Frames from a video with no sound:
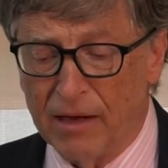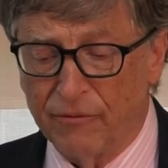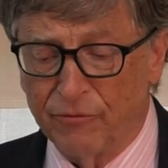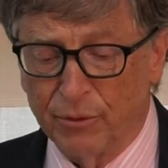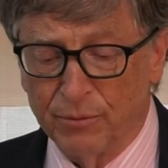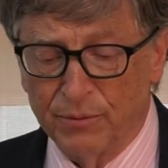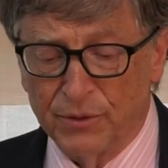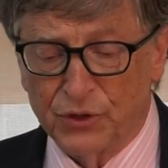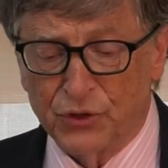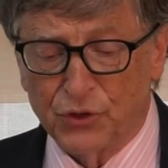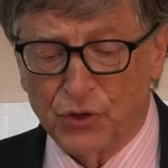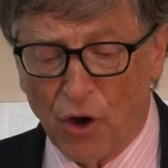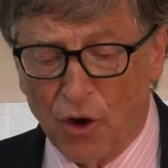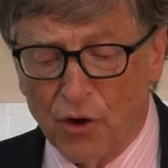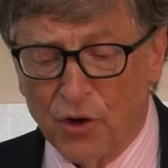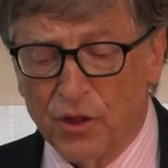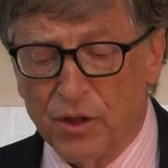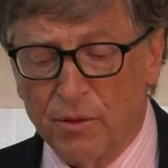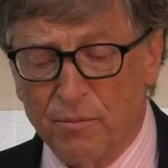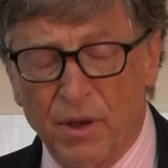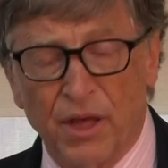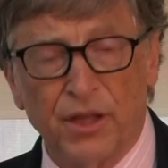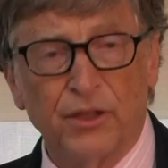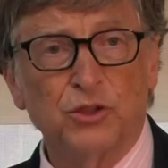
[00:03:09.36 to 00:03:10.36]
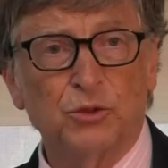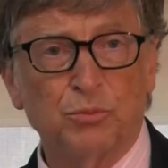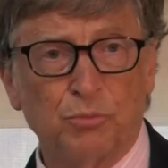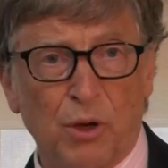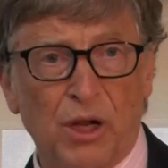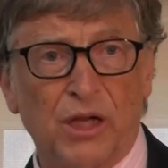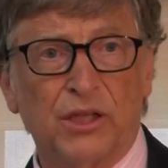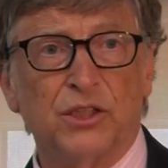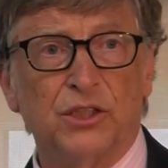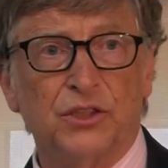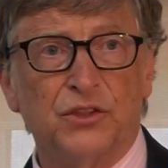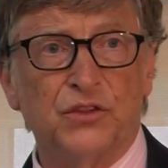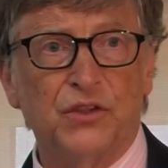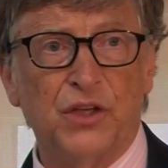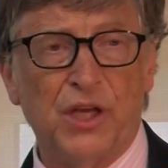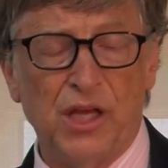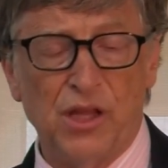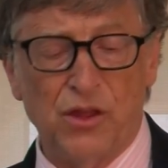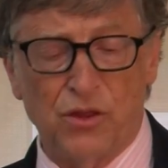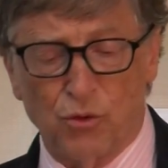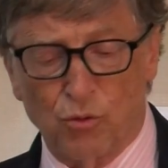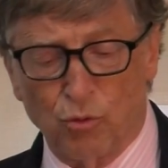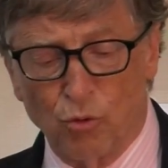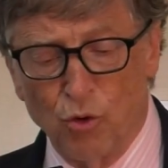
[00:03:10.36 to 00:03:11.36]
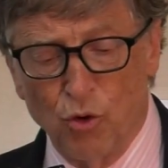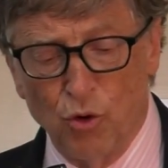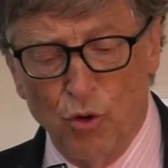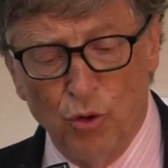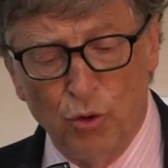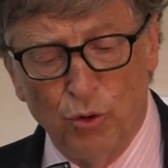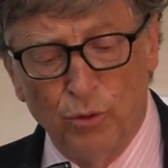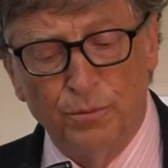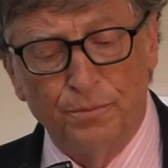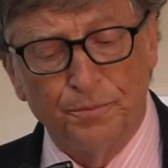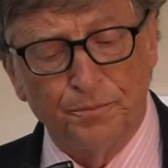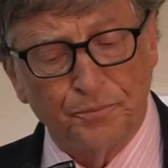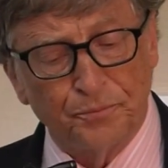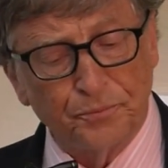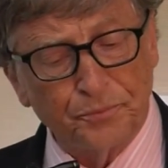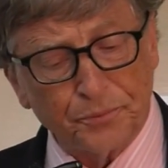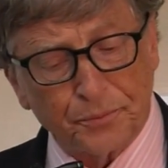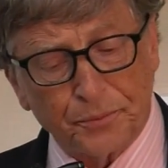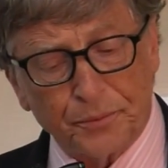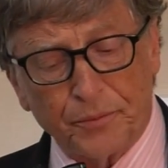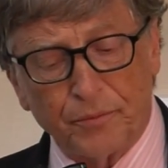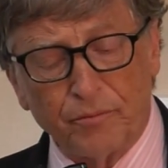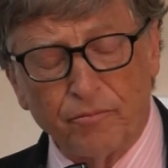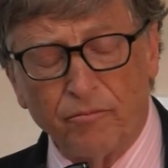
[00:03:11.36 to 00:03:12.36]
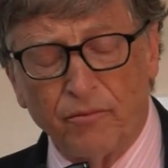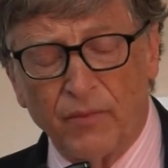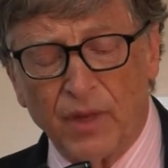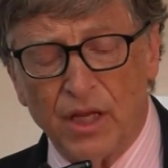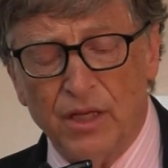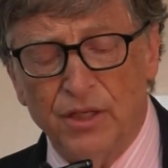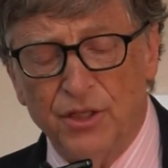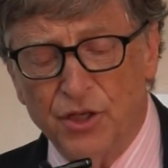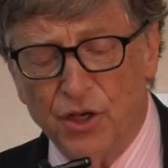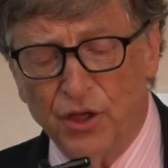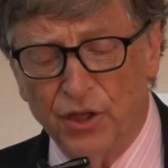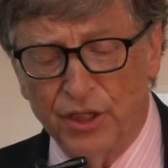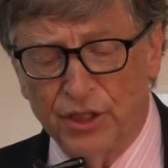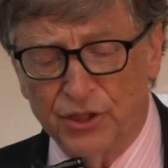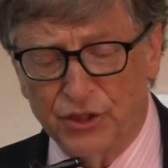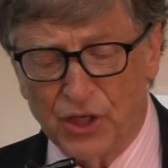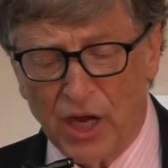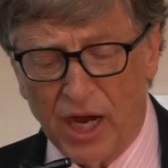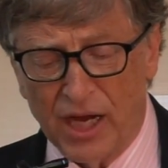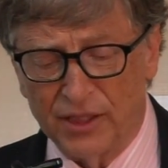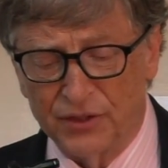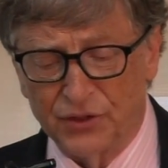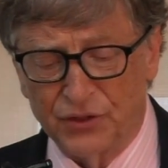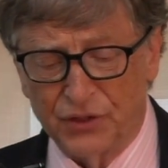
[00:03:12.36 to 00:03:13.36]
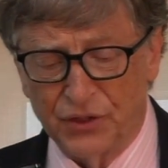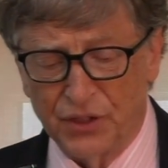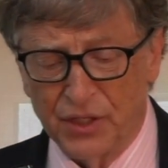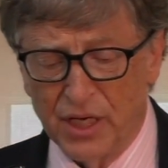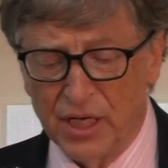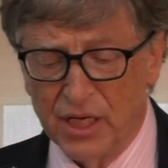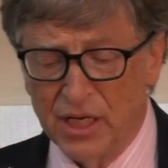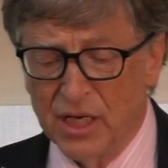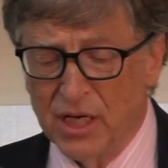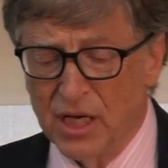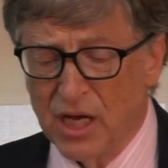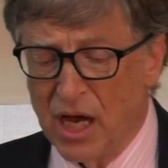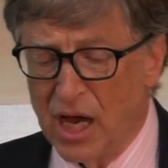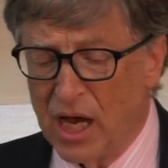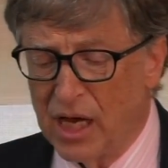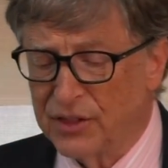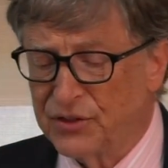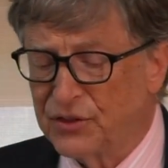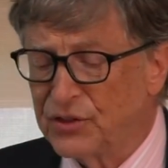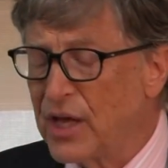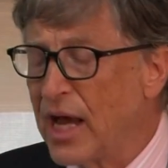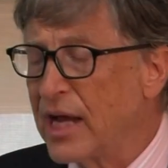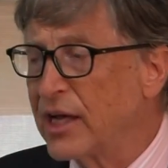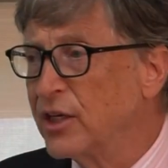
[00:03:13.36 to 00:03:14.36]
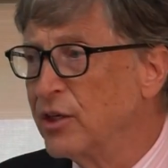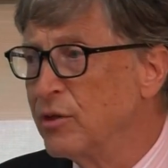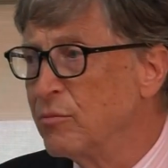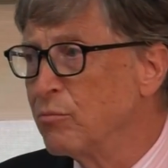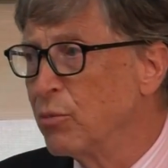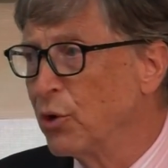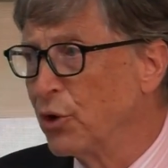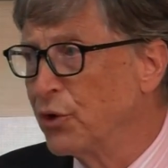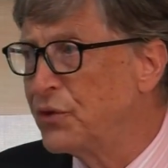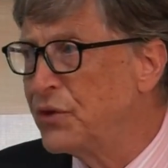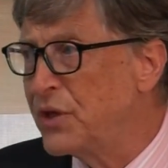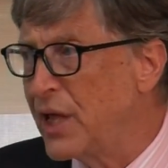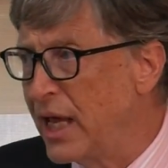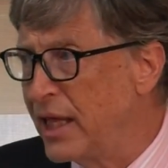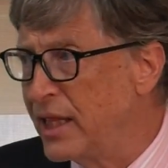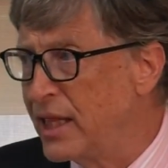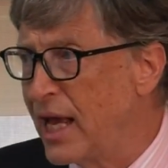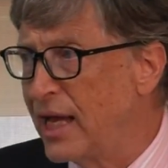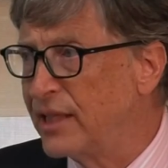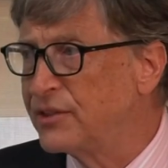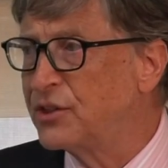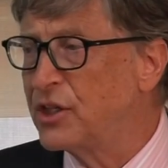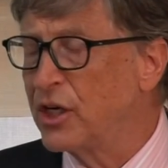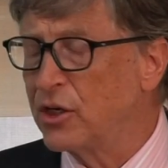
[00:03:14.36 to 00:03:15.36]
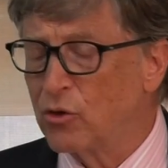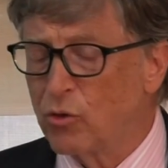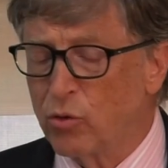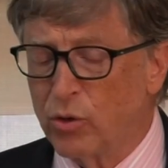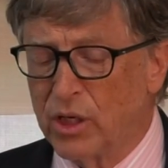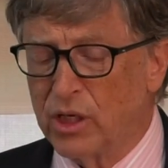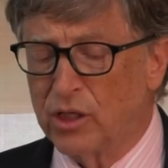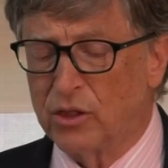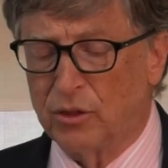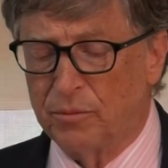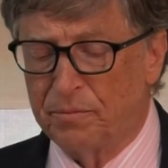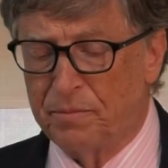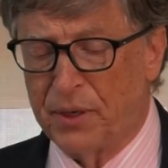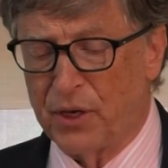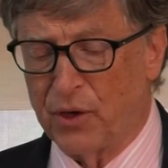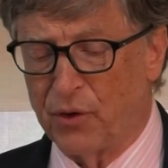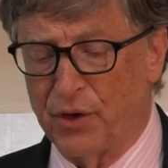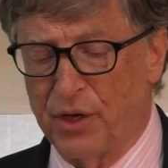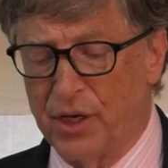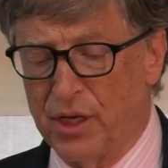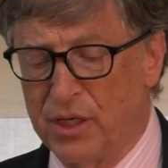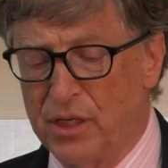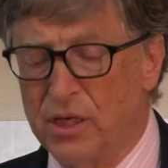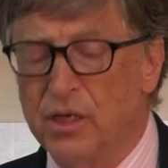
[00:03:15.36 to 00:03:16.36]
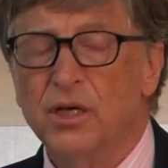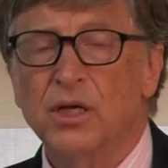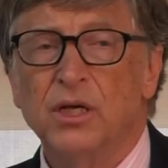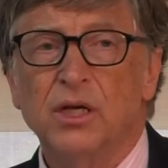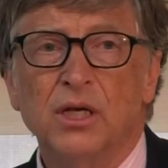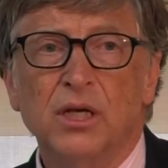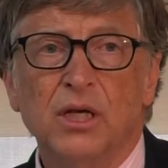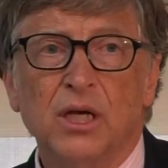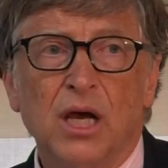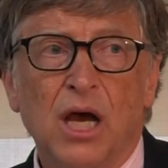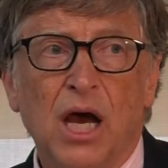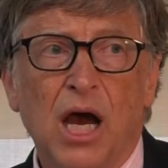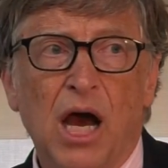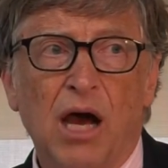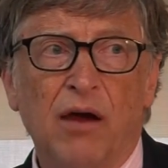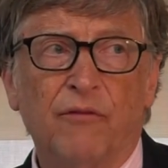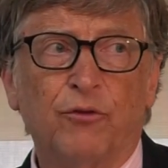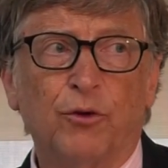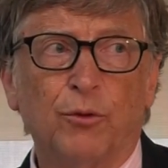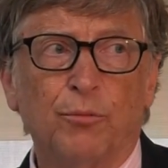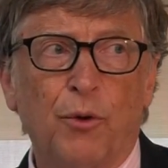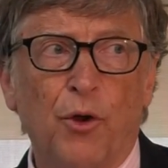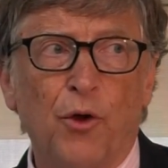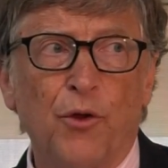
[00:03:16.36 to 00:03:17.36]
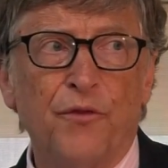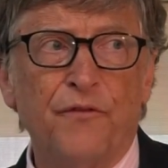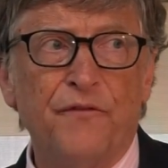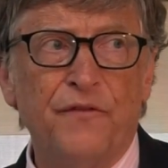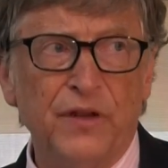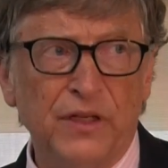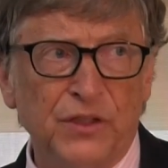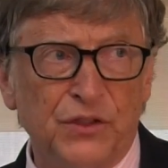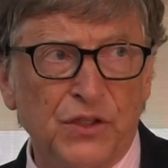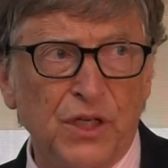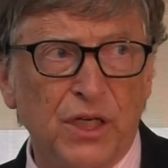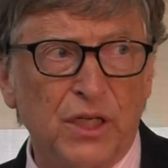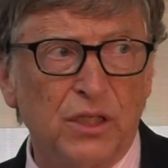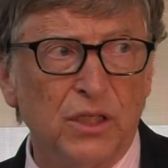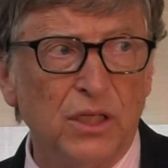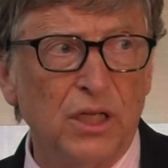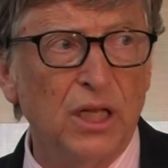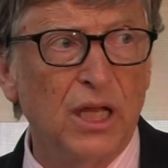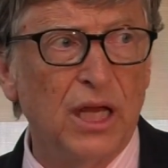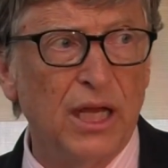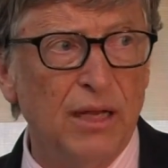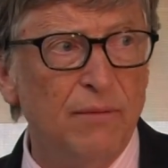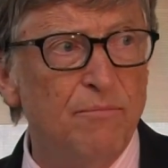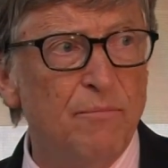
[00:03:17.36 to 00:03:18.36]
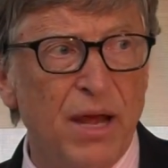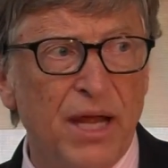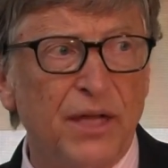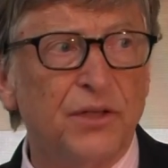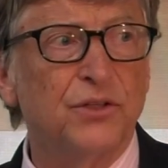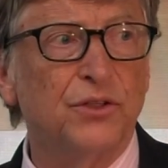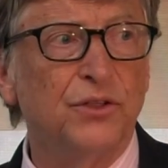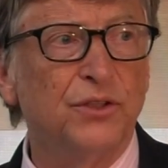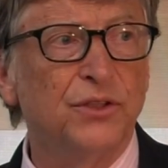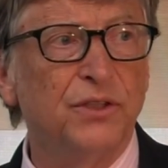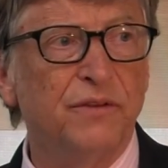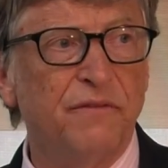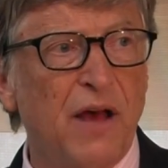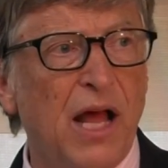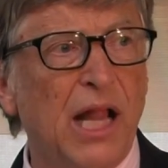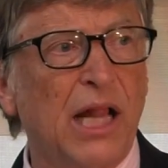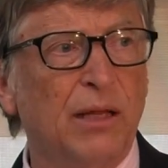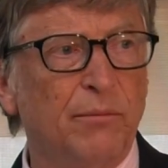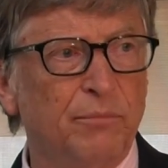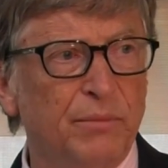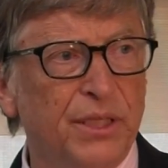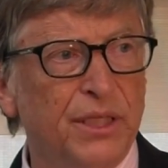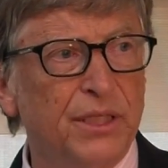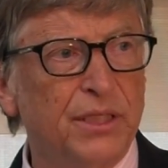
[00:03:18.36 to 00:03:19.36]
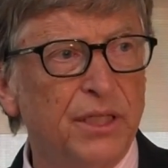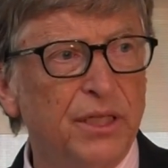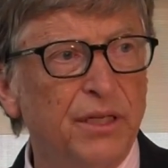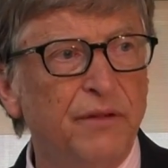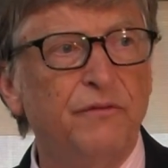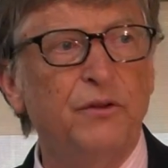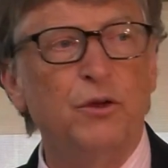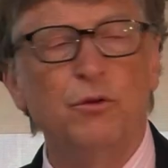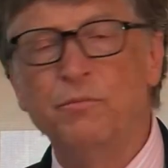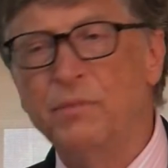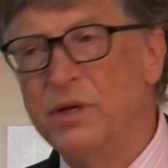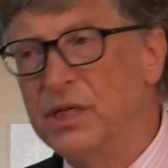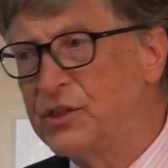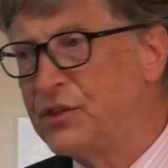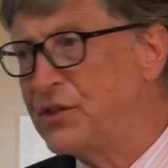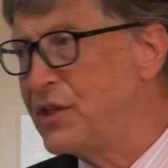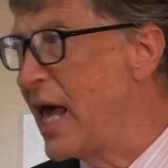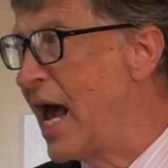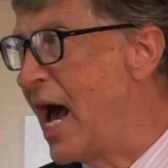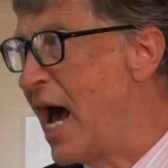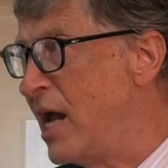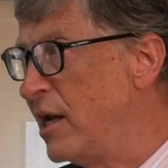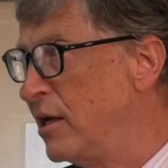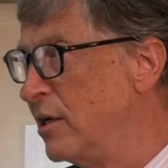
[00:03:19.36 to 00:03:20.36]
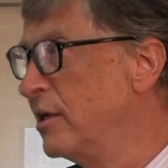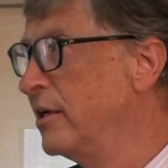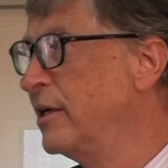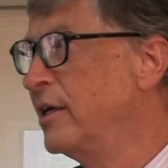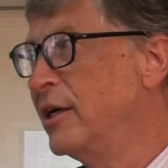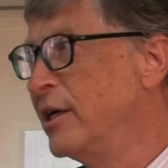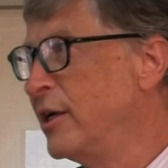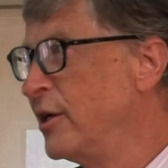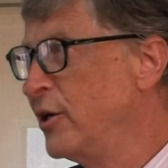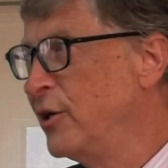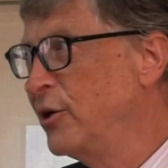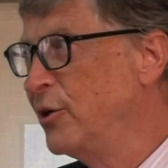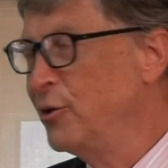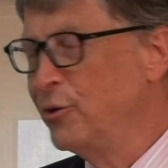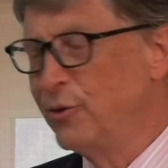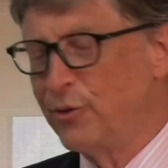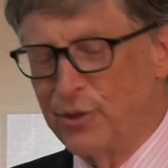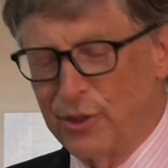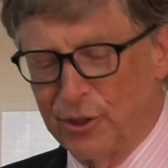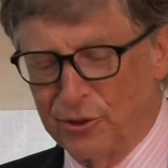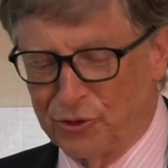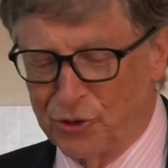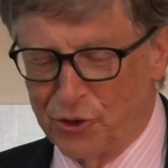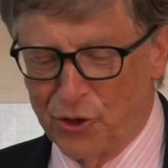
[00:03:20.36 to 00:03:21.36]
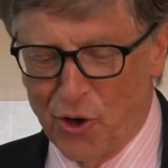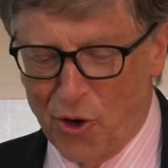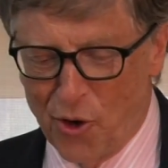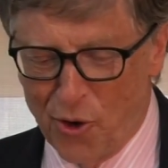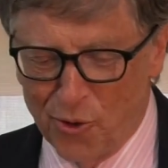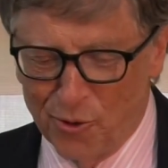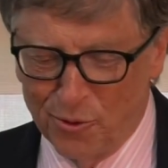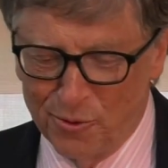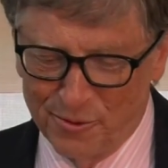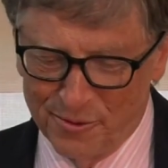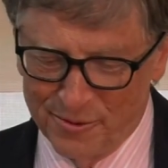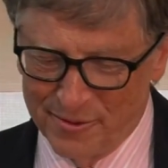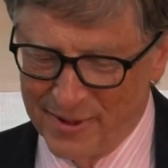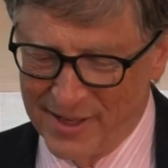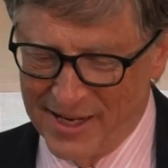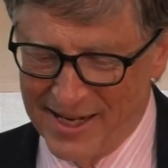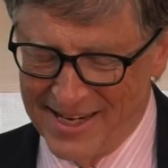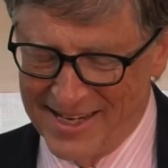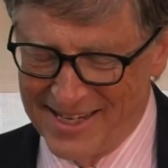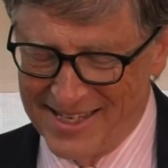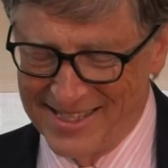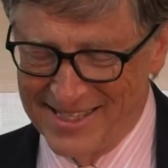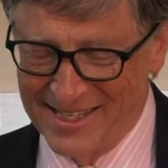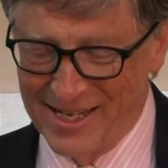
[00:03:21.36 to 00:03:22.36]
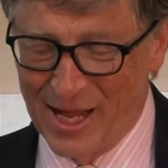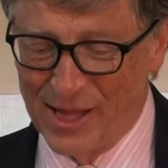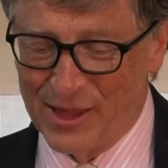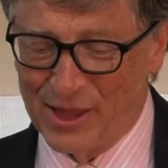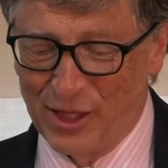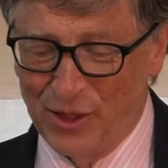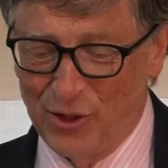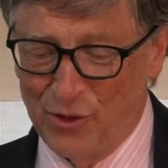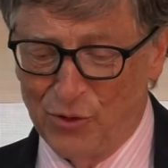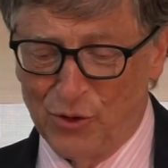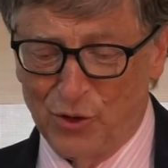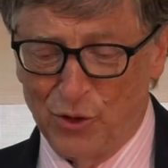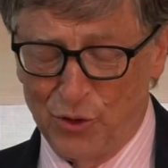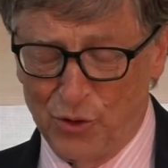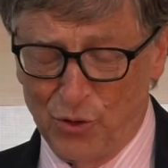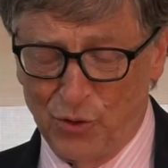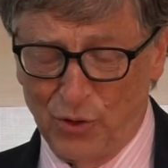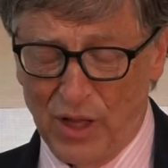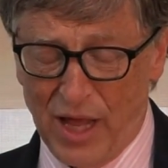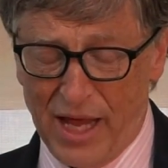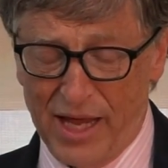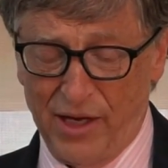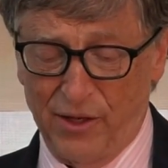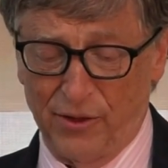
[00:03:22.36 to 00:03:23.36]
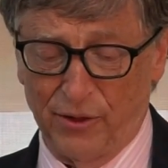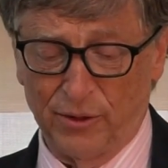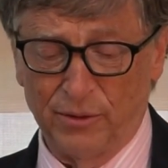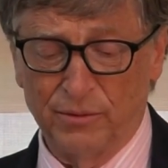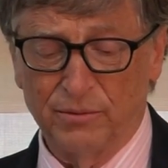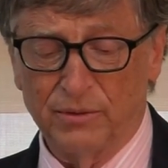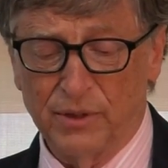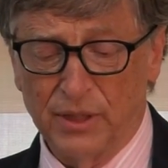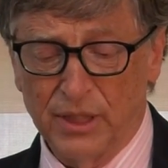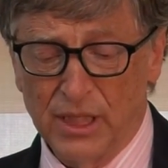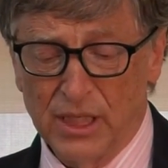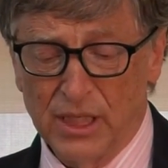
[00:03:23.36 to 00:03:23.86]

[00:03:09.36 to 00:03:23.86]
from the start of the mother's pregnancy through until the child's second birthday. That's a critical period for both physical and mental development. And if you miss that, there's nothing you can do later